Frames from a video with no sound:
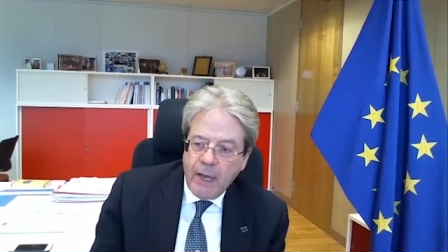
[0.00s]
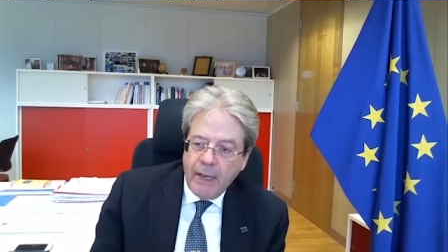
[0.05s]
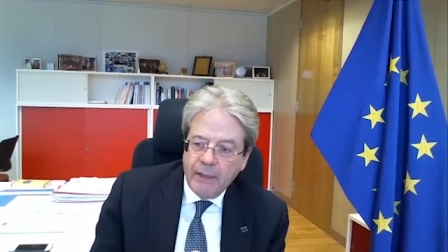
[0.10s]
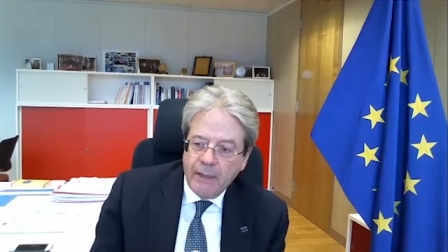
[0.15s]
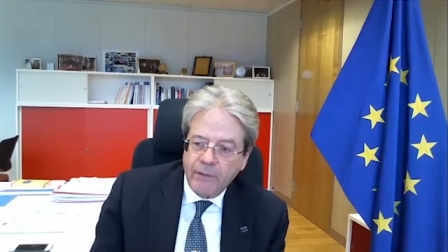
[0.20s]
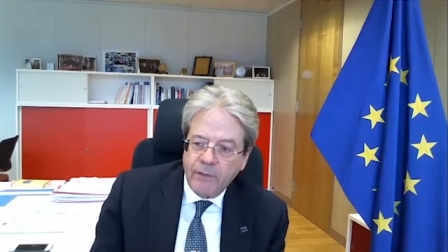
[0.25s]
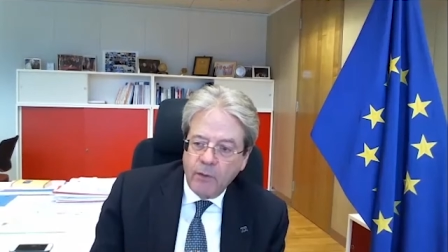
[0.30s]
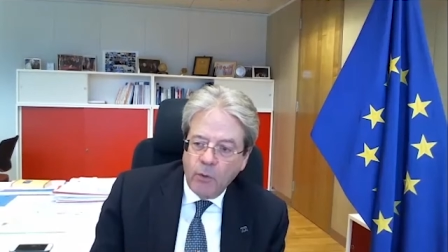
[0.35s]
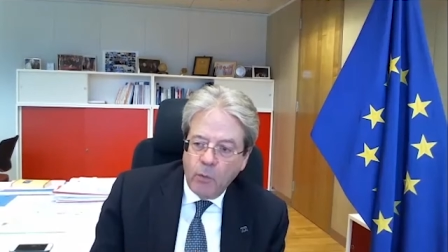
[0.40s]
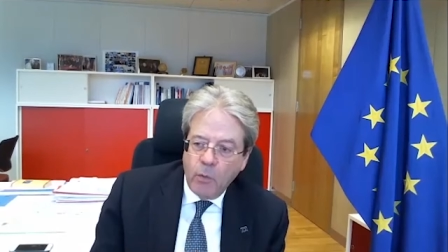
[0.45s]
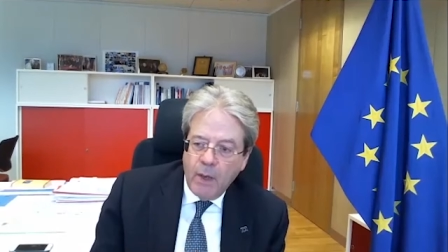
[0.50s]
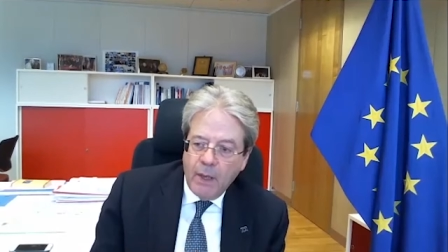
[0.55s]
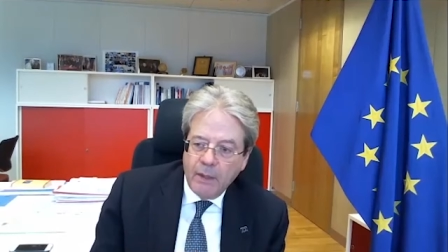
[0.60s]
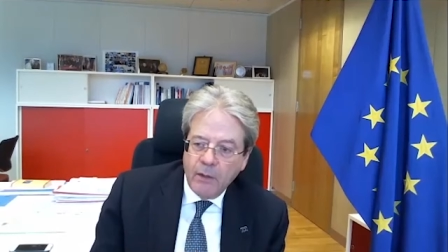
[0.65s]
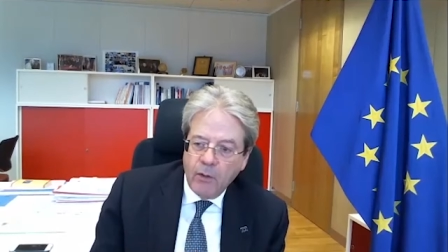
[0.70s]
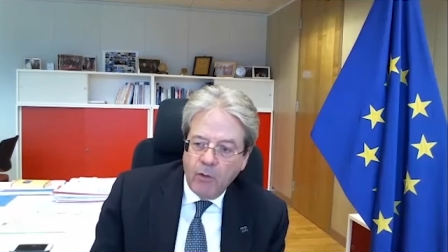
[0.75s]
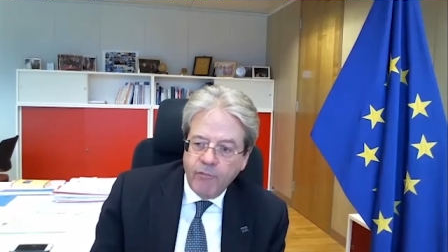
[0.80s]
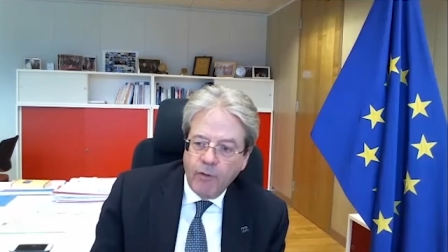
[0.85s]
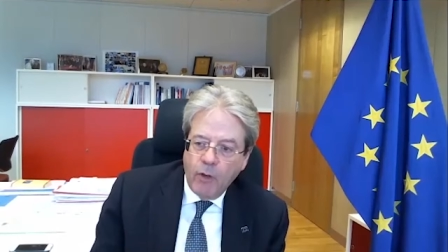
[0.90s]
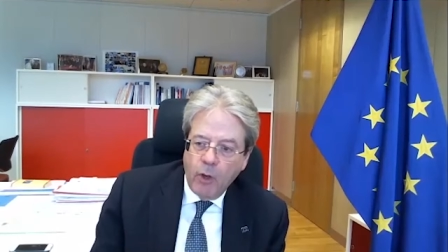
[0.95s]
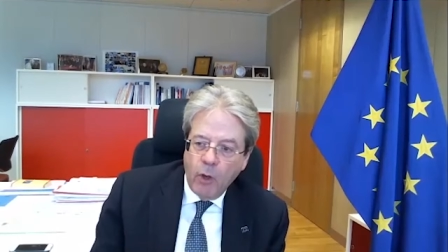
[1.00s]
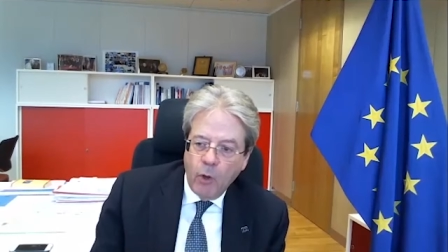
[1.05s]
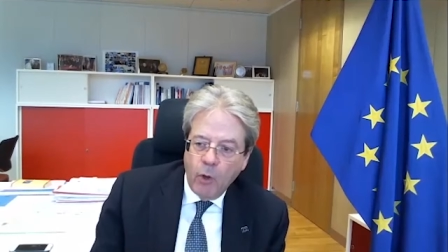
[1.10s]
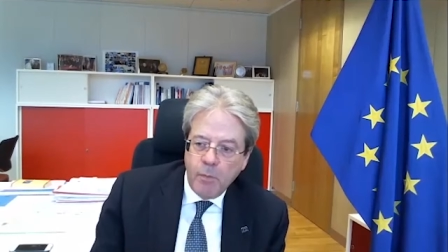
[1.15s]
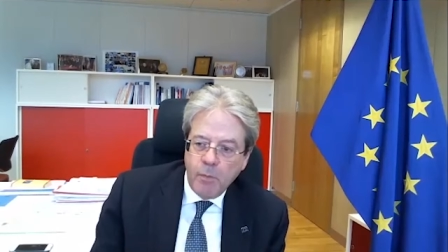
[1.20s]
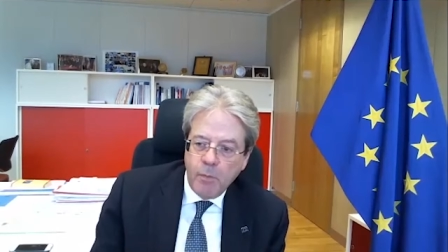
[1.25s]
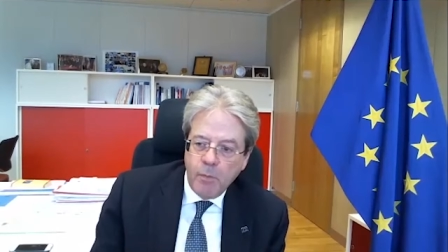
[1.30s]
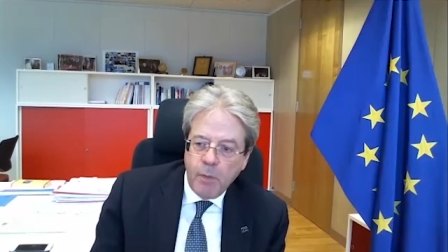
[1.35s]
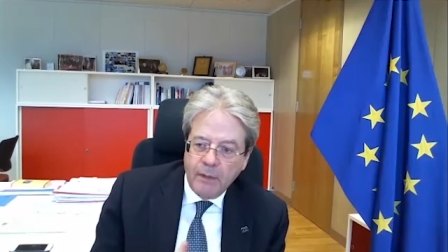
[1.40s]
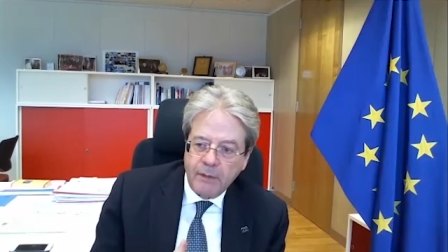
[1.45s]
like the one of
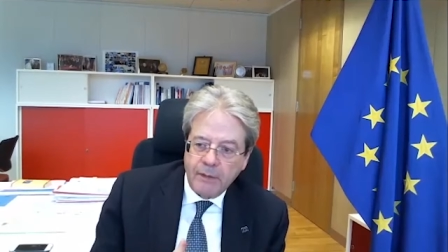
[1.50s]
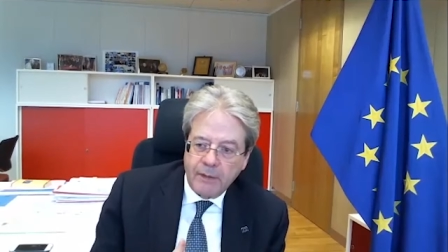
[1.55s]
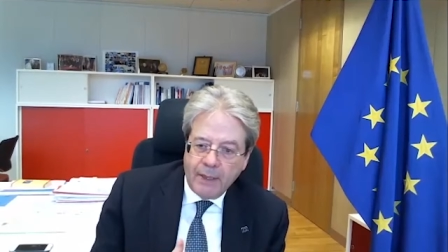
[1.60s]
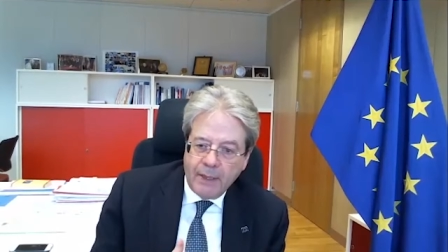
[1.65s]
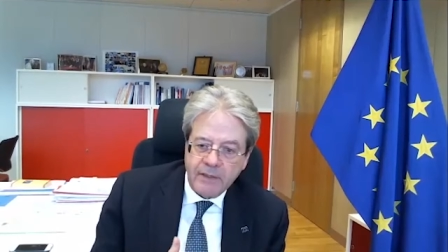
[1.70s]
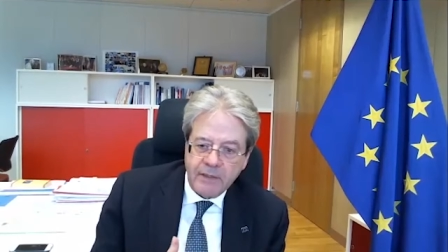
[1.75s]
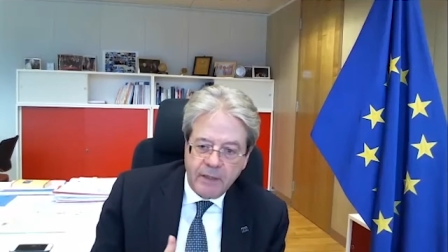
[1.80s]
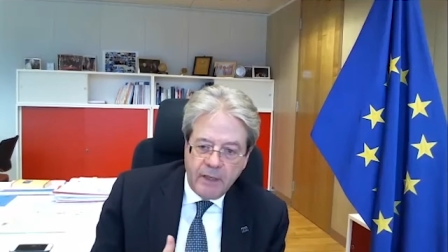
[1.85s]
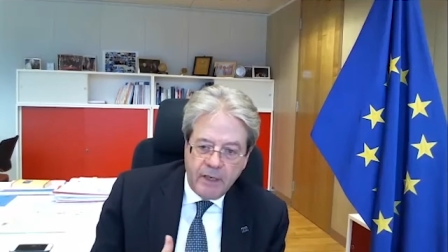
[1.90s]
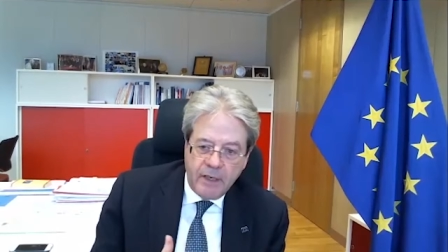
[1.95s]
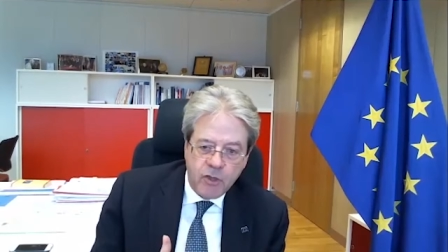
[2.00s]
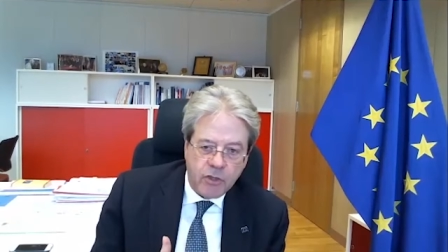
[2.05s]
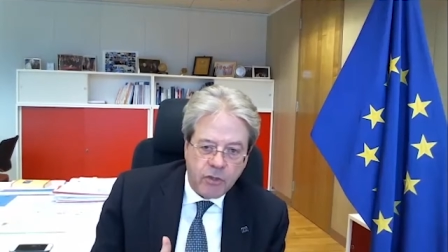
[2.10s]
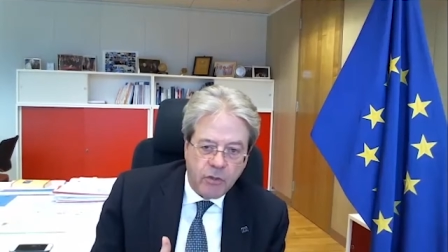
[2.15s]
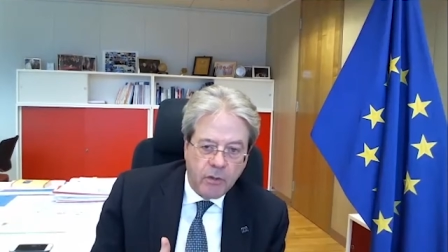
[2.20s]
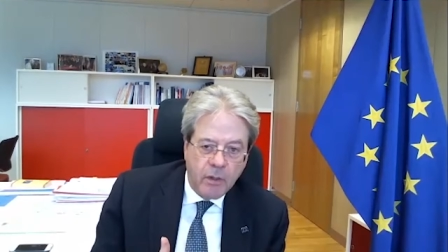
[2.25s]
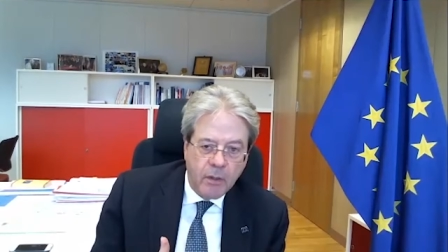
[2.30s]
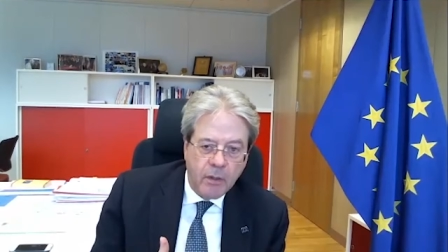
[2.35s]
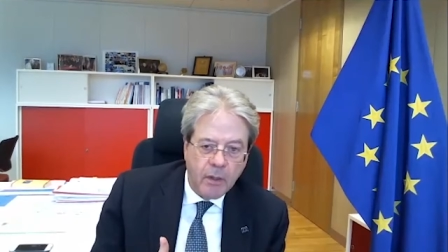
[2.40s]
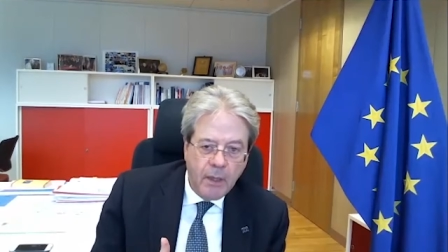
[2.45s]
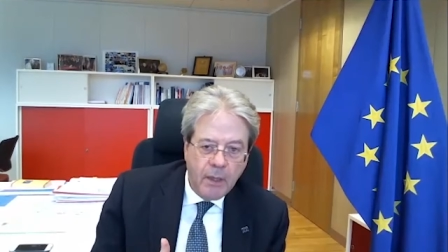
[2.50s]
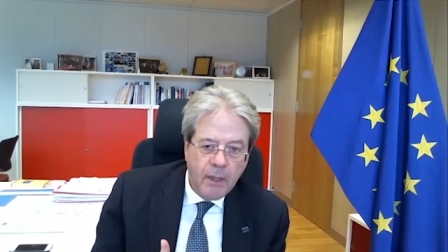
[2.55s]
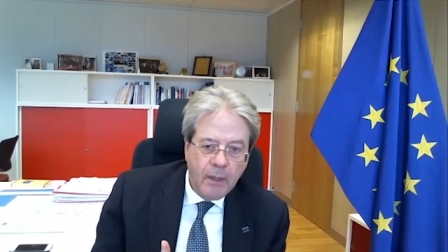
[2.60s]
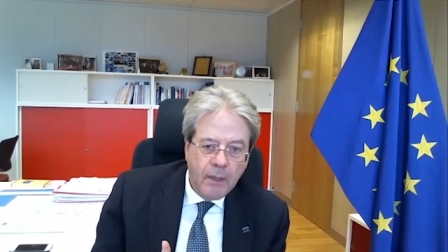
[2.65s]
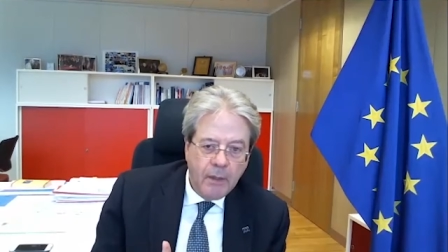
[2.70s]
global taxation